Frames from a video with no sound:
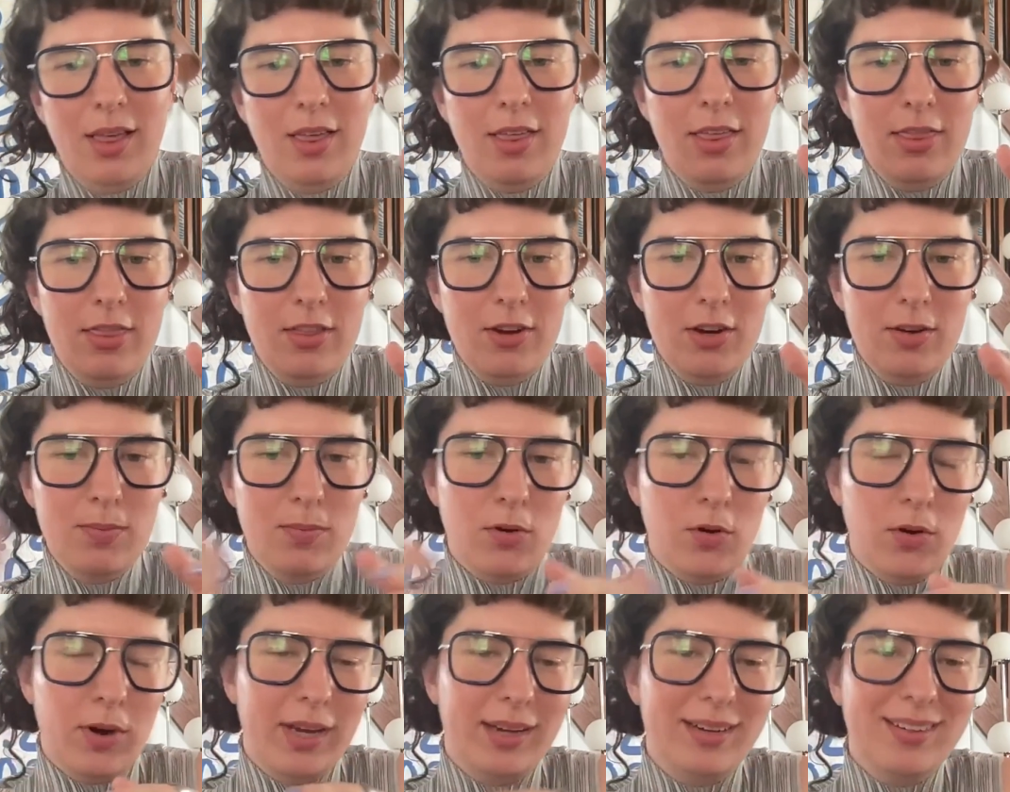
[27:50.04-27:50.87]
third
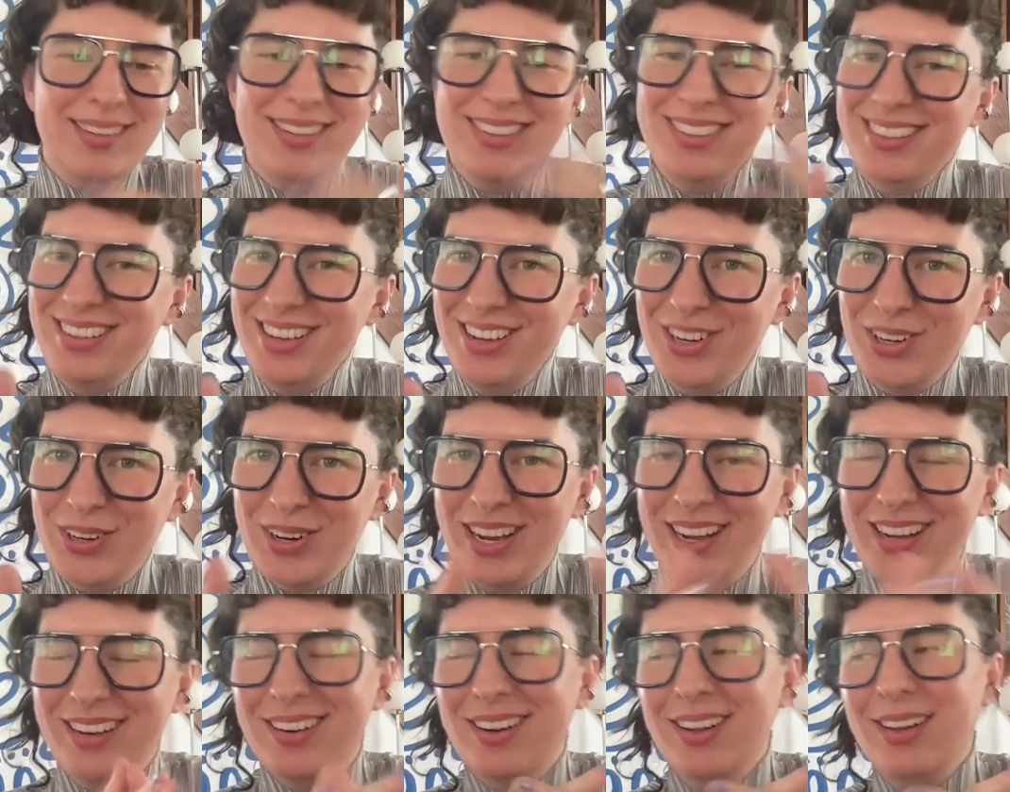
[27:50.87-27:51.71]
point,
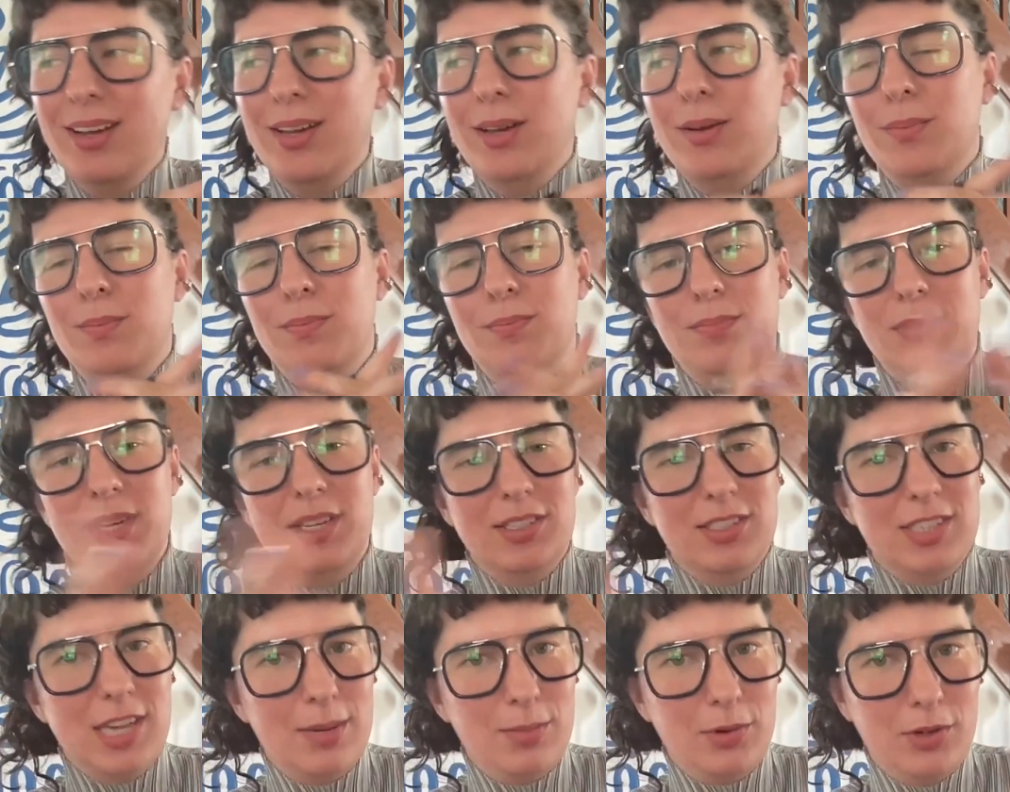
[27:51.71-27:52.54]
iterate. Be
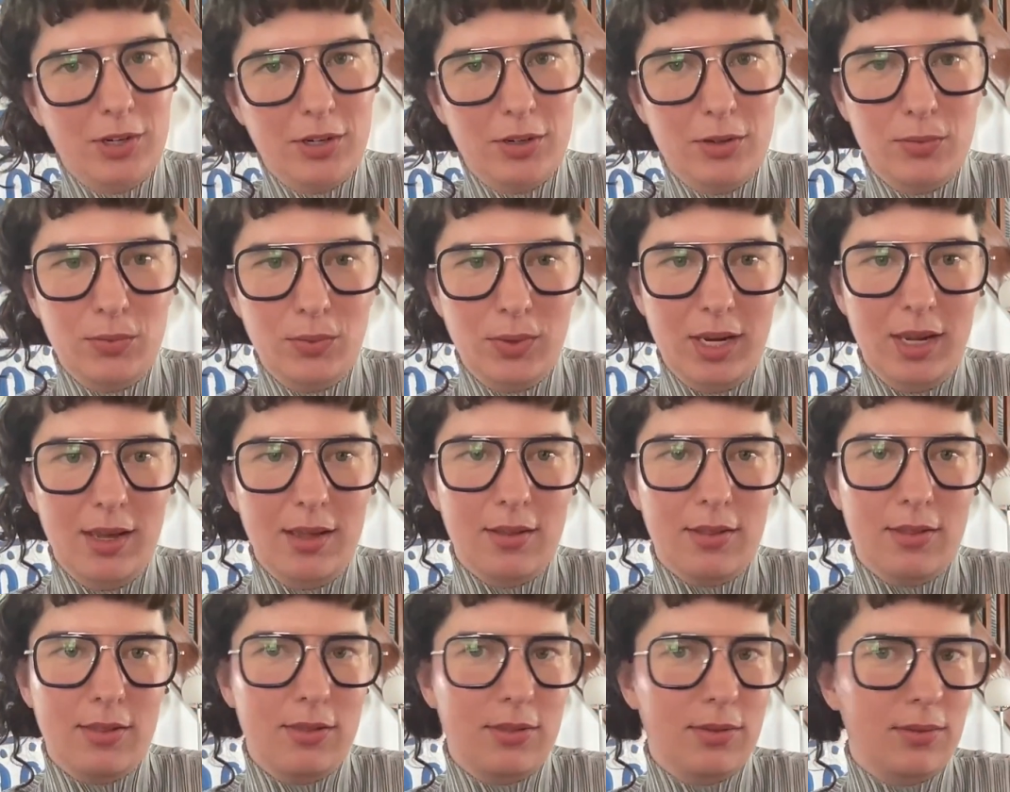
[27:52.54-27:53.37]
stubborn
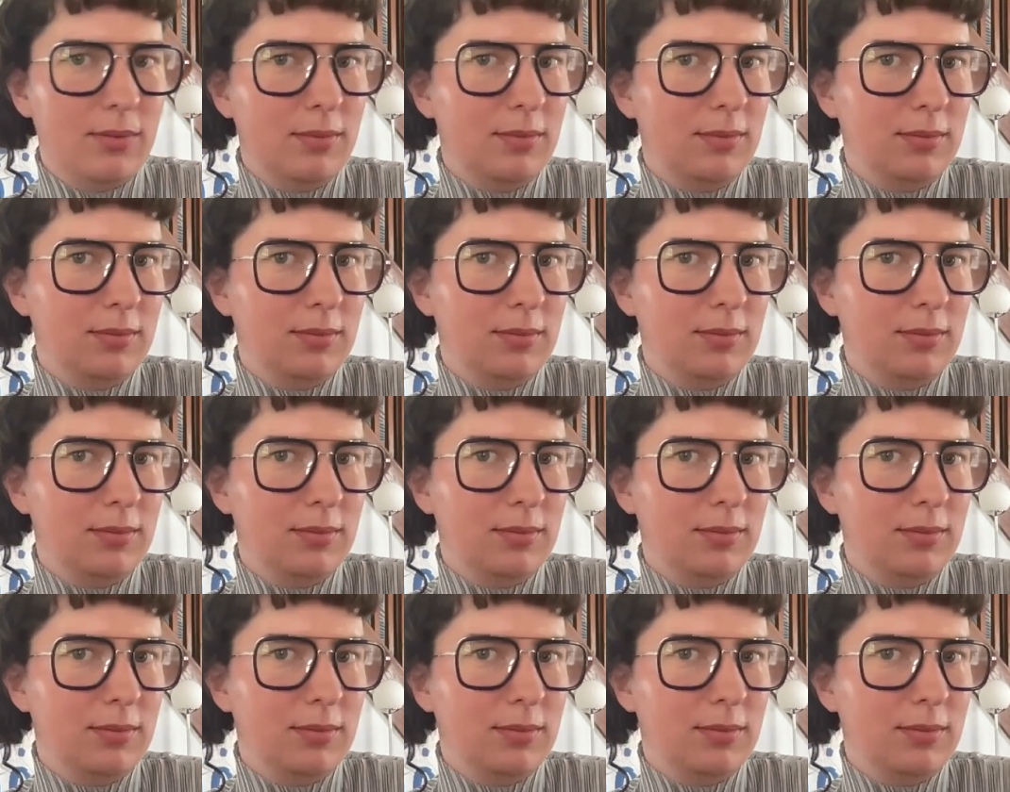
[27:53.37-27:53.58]
with